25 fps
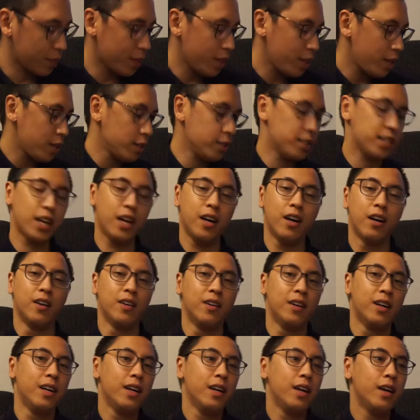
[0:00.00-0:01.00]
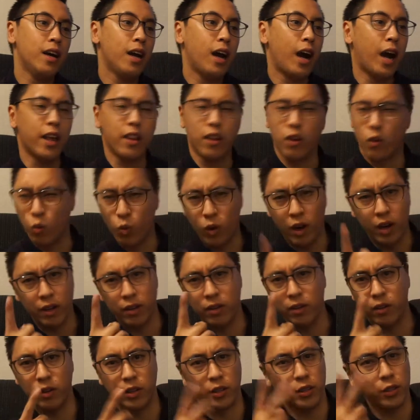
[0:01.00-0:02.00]
So either 1
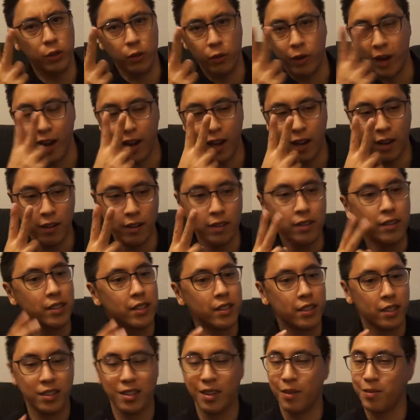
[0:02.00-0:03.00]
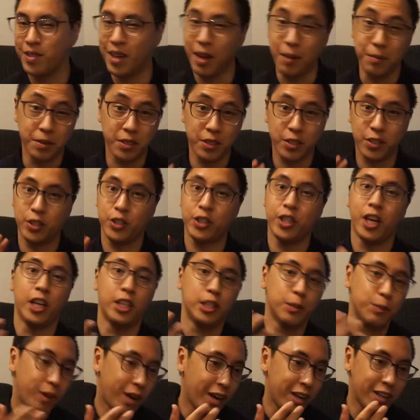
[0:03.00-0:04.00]
or 2 rounds, sometimes change
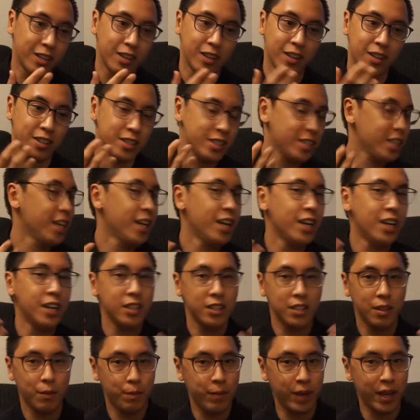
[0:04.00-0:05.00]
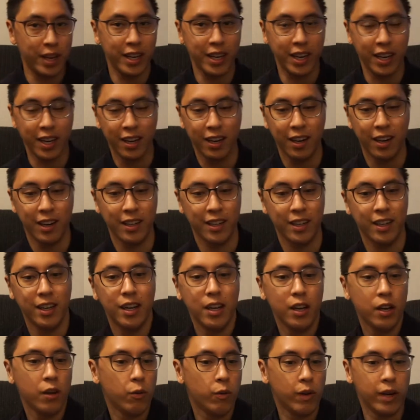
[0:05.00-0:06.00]
partners, depending on
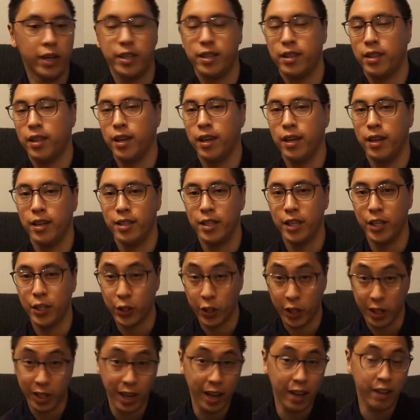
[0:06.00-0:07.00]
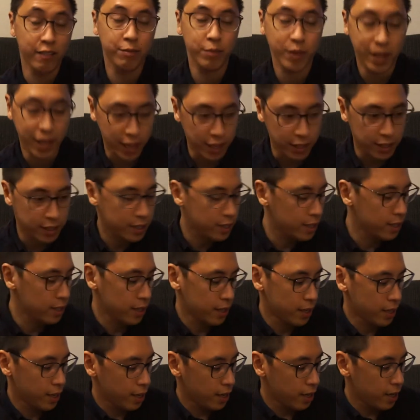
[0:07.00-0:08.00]
what the teacher and I have planned.
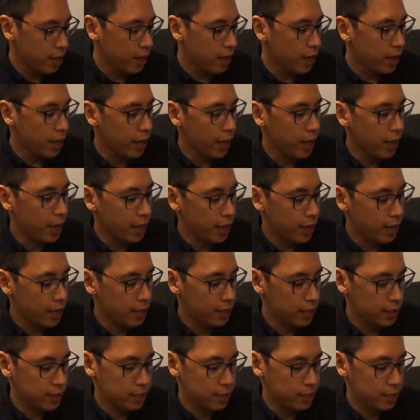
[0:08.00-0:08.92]
And